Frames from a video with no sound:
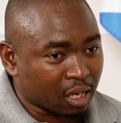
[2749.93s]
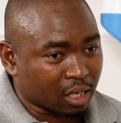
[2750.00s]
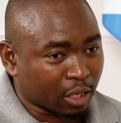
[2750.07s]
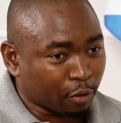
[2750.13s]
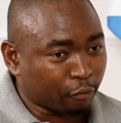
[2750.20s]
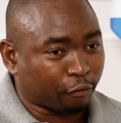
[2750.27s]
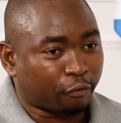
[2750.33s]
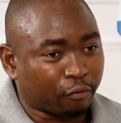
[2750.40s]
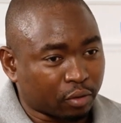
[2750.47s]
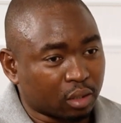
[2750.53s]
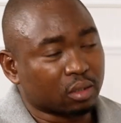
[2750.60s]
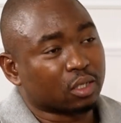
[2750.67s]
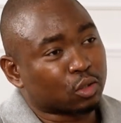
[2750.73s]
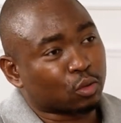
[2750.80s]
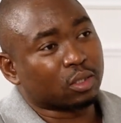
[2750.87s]
if
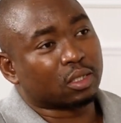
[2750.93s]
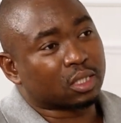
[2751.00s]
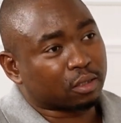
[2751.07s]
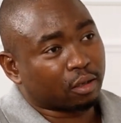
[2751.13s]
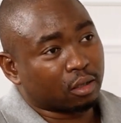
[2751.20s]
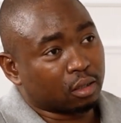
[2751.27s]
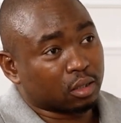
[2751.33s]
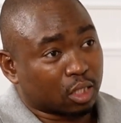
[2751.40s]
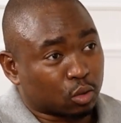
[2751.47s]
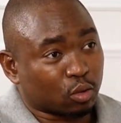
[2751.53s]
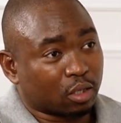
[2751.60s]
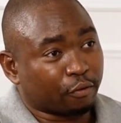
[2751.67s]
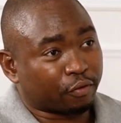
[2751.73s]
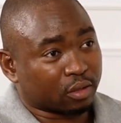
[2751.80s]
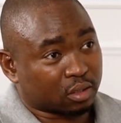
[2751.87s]
in the
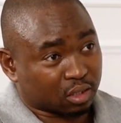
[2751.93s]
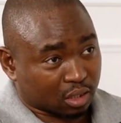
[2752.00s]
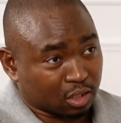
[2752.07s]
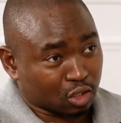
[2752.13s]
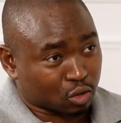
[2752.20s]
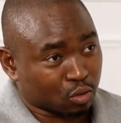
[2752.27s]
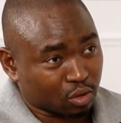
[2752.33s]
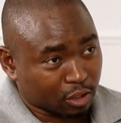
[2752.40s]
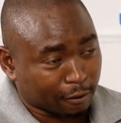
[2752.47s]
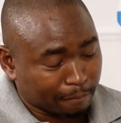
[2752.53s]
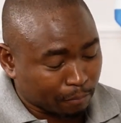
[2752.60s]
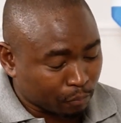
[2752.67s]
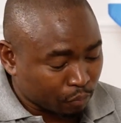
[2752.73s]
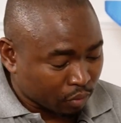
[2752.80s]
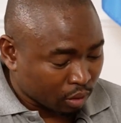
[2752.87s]
21st century,
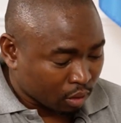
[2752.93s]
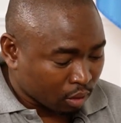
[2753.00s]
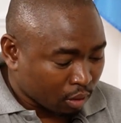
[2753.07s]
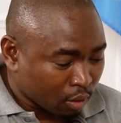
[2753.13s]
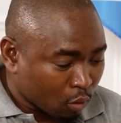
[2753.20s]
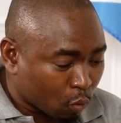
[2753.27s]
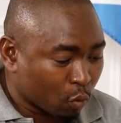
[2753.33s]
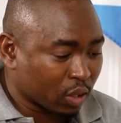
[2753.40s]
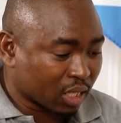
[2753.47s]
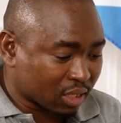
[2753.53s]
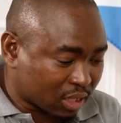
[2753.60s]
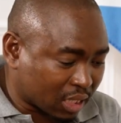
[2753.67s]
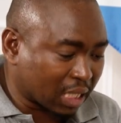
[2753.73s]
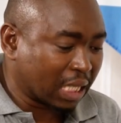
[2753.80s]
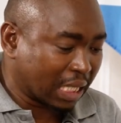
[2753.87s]
we are
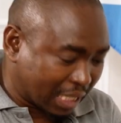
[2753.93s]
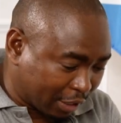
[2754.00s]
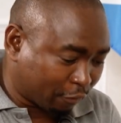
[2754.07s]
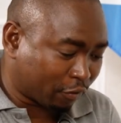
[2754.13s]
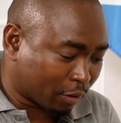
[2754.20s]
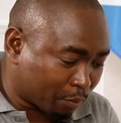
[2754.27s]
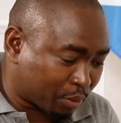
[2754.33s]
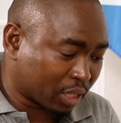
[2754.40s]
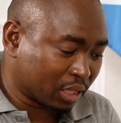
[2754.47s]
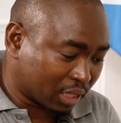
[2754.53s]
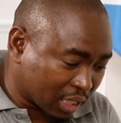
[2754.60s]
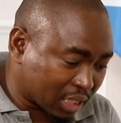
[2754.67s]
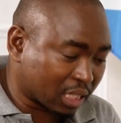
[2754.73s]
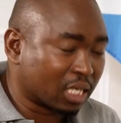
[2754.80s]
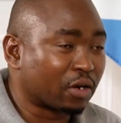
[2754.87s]
still living by
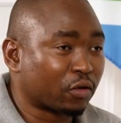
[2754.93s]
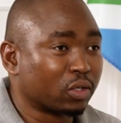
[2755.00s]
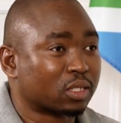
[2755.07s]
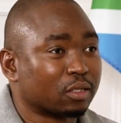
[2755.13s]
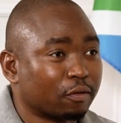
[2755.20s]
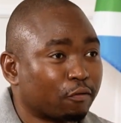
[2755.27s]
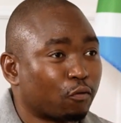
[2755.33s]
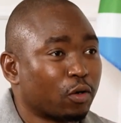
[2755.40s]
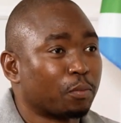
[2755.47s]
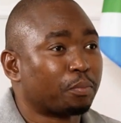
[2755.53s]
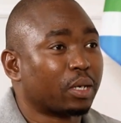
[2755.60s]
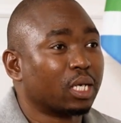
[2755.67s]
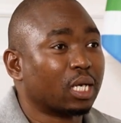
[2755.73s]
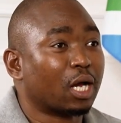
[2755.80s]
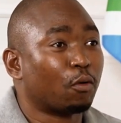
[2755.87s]
that narrative
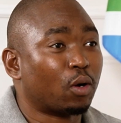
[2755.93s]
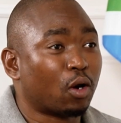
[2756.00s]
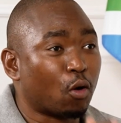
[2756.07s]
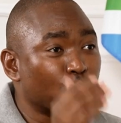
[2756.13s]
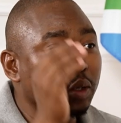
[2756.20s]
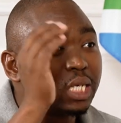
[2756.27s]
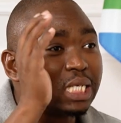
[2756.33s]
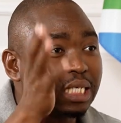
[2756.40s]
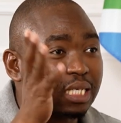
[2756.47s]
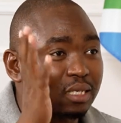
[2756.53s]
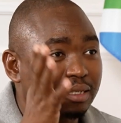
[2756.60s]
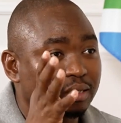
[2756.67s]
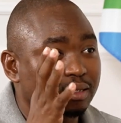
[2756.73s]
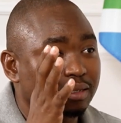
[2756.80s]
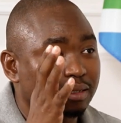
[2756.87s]
whereby our own
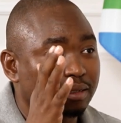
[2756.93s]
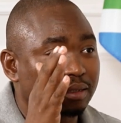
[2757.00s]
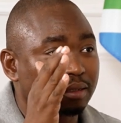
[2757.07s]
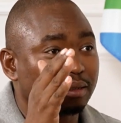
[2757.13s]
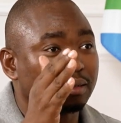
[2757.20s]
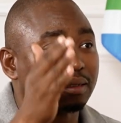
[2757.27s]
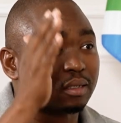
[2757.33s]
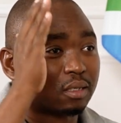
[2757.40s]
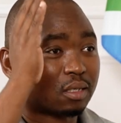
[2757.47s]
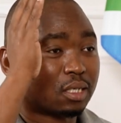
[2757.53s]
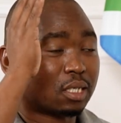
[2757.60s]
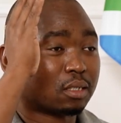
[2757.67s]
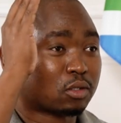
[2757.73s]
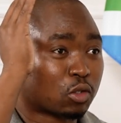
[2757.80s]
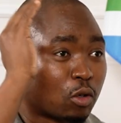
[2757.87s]
leaders in
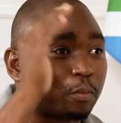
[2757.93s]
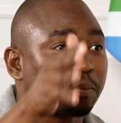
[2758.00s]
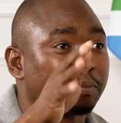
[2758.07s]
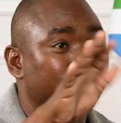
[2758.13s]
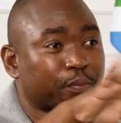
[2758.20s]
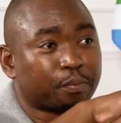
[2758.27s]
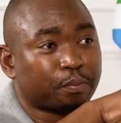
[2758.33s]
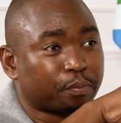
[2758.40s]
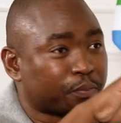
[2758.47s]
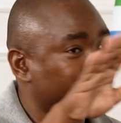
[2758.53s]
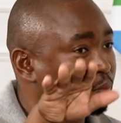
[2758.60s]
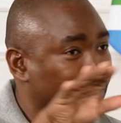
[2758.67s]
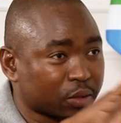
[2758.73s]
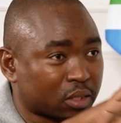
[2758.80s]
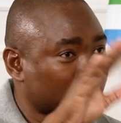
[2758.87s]
the top
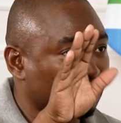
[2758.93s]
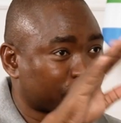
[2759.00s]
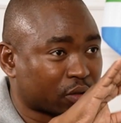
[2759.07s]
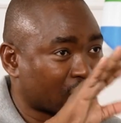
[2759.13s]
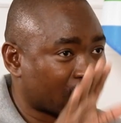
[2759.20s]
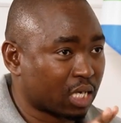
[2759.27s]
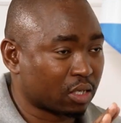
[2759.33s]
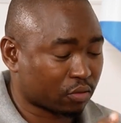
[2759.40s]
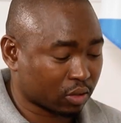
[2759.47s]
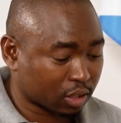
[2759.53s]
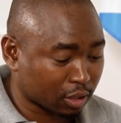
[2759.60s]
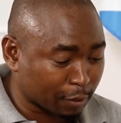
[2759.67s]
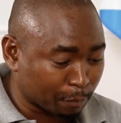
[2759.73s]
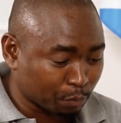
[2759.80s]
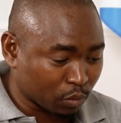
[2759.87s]
first of the
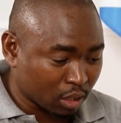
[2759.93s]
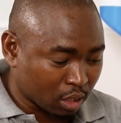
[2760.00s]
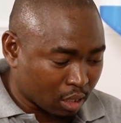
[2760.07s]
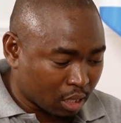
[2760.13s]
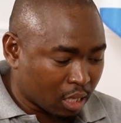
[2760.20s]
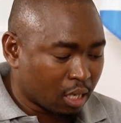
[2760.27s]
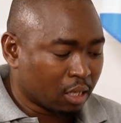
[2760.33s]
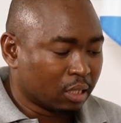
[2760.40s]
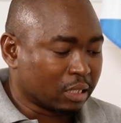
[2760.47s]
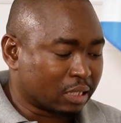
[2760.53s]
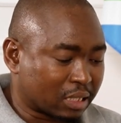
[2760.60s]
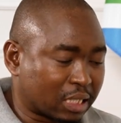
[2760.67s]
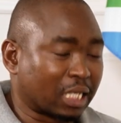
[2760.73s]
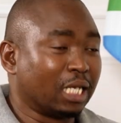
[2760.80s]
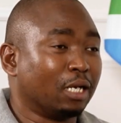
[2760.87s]
hierarchy
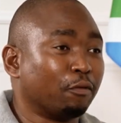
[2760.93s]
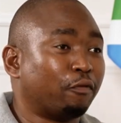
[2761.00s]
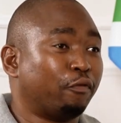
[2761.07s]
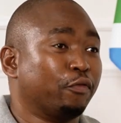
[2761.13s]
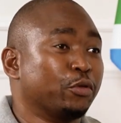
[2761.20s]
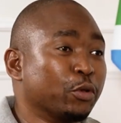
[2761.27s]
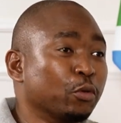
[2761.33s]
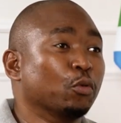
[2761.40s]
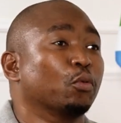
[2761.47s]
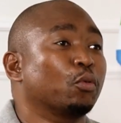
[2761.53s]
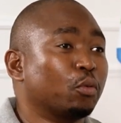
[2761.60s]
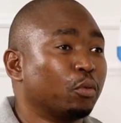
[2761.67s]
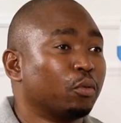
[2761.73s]
still view